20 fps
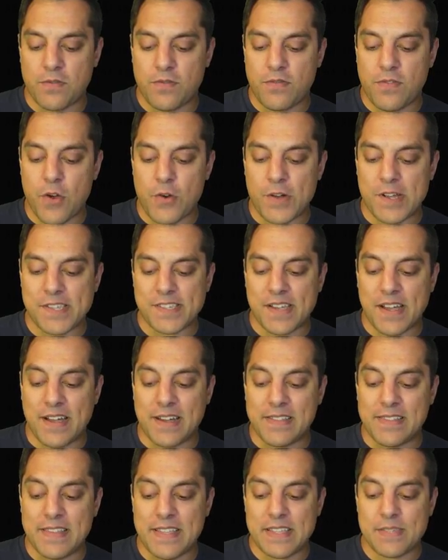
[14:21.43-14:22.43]
focus
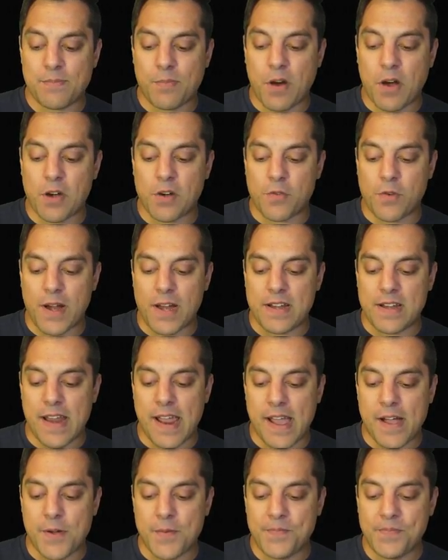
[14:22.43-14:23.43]
on this part right
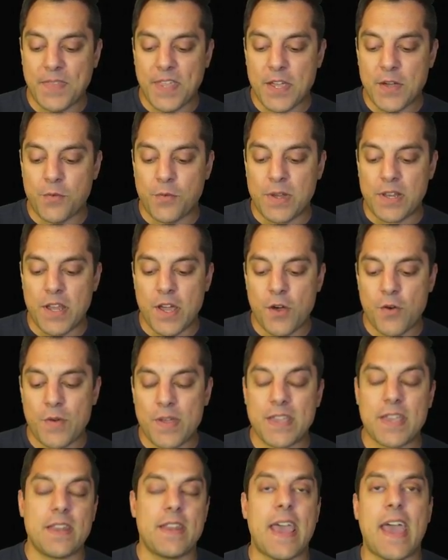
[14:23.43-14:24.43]
now. We know we
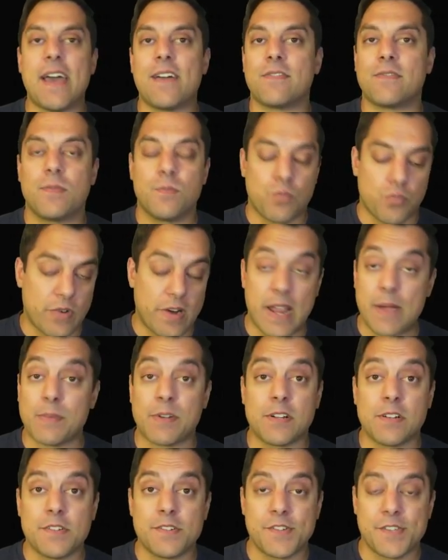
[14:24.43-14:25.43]
can have
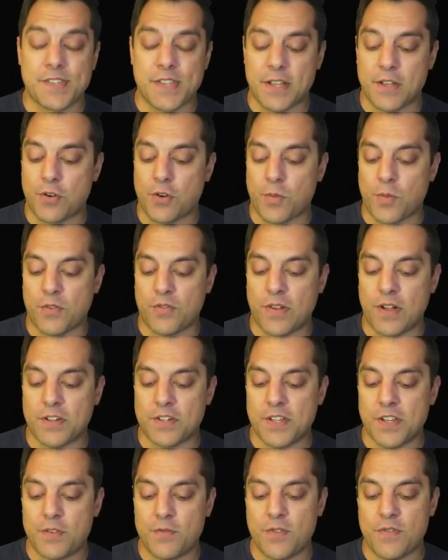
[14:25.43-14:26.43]
parameters, just like a normal
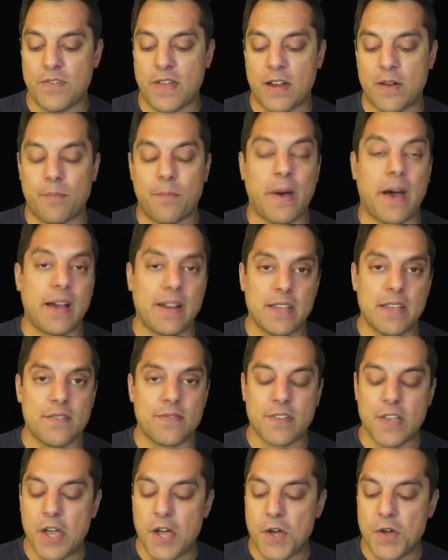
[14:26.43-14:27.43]
function. We've got a body
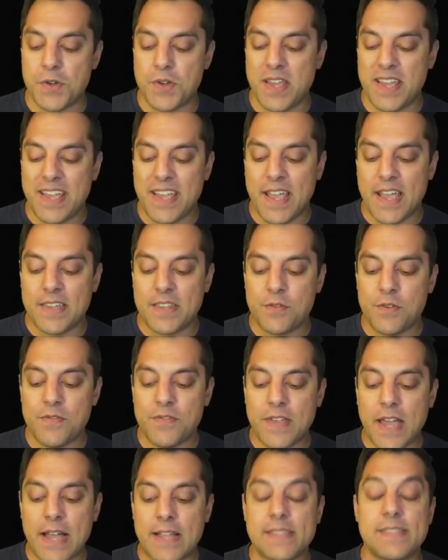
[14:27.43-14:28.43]
of code, and then we've
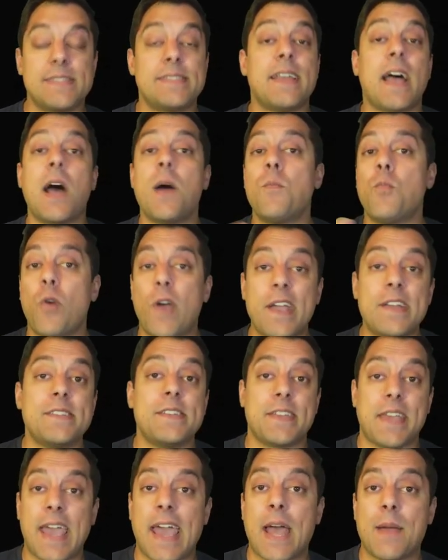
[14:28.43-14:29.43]
got some way to
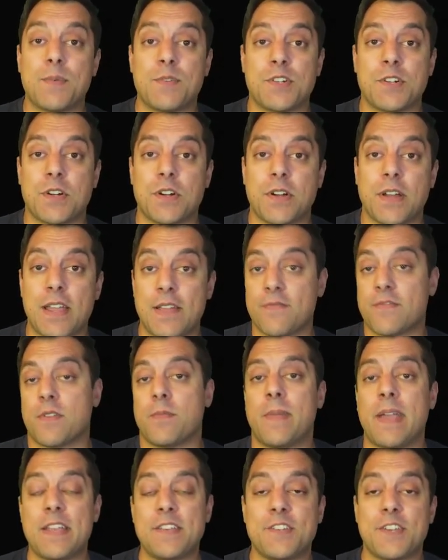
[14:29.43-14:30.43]
capture
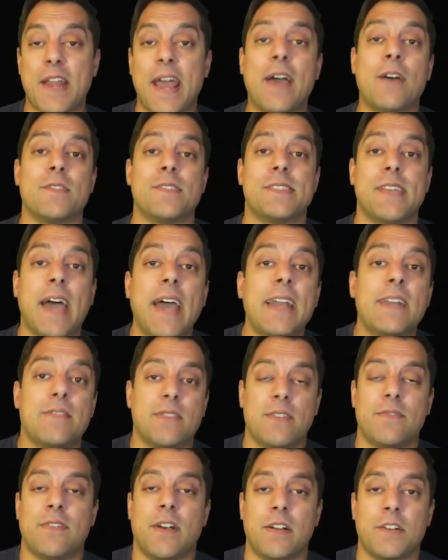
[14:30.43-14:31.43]
information outside of
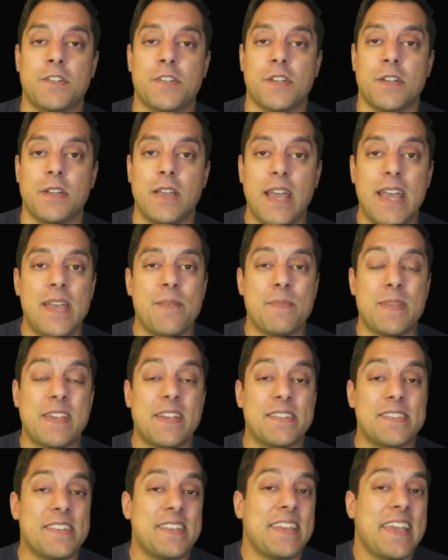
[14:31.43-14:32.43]
the function,
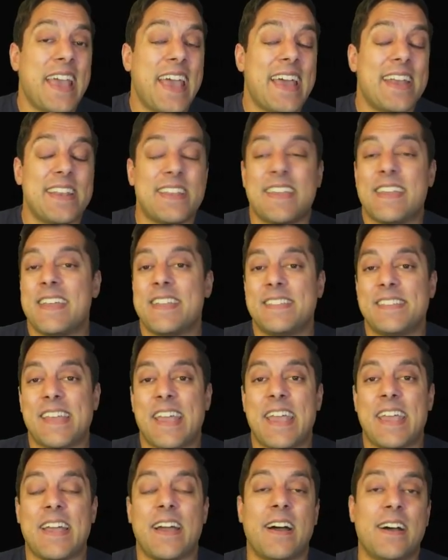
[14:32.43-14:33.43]
because again, it's
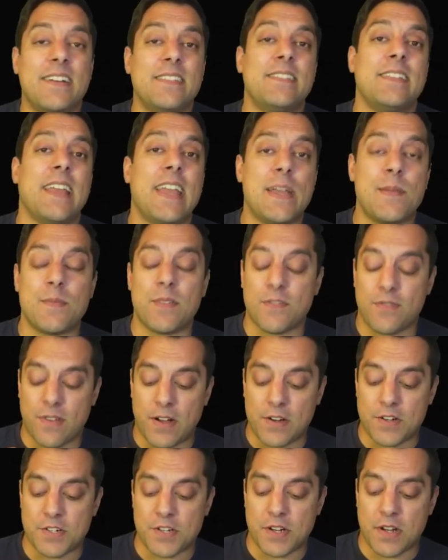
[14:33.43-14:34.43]
a unnamed
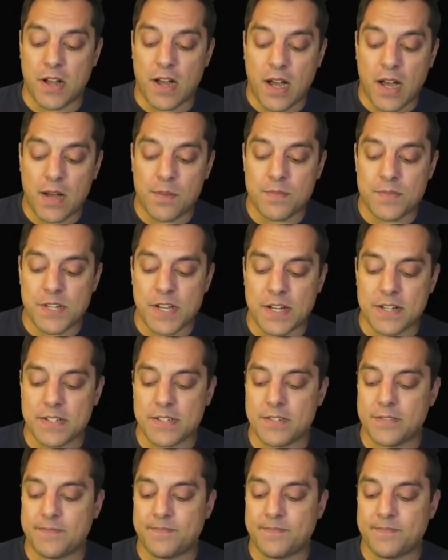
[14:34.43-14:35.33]
function object,